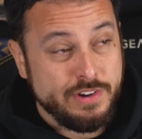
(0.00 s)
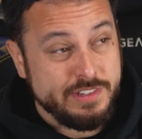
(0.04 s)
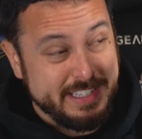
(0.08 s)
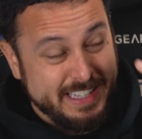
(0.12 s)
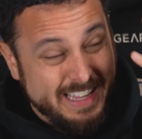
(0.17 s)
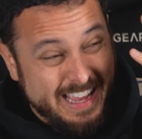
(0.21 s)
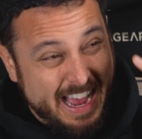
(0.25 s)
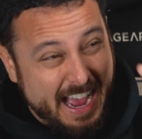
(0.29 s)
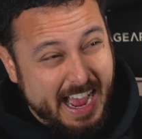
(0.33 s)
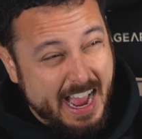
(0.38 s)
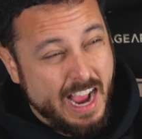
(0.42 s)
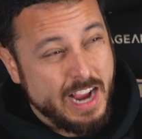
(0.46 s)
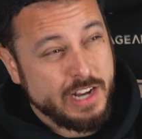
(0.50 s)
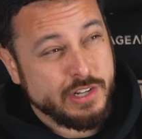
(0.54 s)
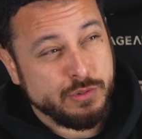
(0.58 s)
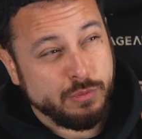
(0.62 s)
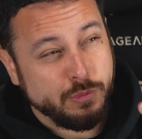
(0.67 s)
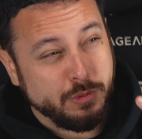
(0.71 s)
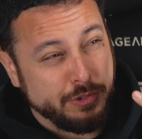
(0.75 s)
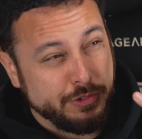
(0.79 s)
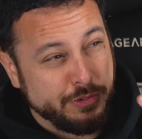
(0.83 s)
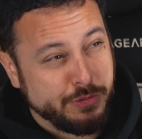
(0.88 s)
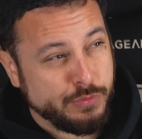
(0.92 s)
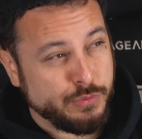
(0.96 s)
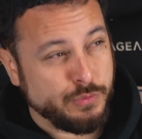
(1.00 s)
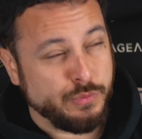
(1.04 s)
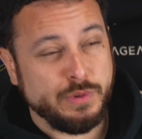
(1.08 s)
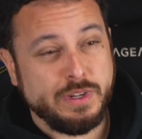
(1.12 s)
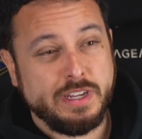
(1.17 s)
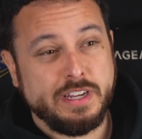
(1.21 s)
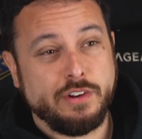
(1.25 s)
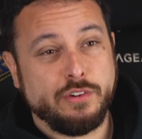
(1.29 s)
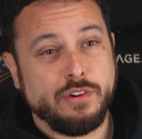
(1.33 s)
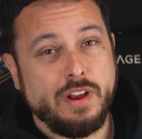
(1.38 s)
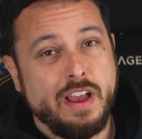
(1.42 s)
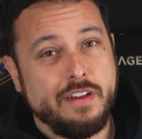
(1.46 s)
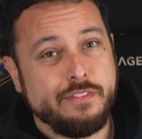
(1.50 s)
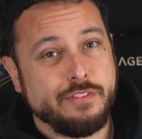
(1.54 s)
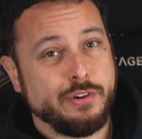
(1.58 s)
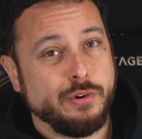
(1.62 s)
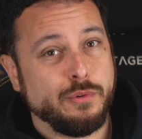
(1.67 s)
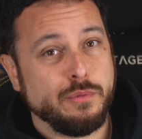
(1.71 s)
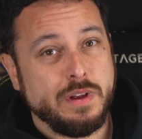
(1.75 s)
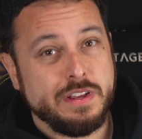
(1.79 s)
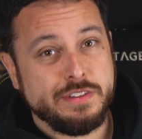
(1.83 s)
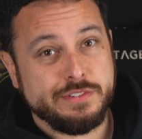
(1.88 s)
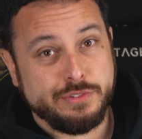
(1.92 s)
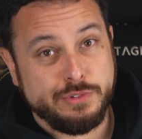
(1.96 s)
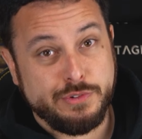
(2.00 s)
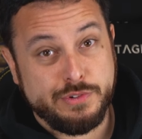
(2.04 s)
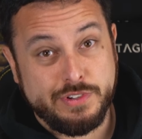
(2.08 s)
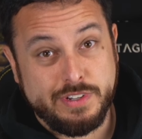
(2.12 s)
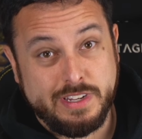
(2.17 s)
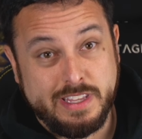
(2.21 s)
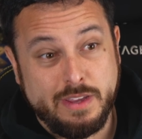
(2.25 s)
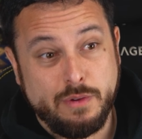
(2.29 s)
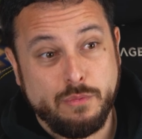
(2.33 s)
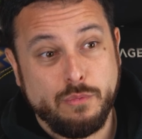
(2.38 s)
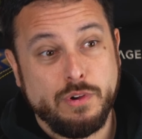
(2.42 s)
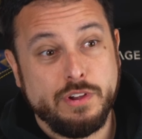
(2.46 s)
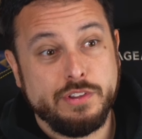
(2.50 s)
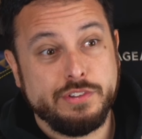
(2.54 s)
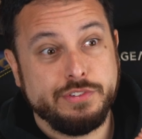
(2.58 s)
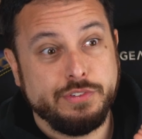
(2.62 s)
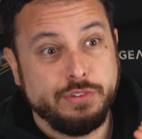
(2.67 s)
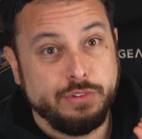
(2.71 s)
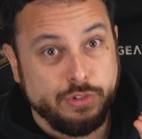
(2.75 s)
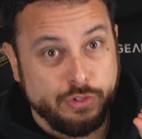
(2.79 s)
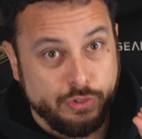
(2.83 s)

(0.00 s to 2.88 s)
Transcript: as the actual screen graphical resolution, it was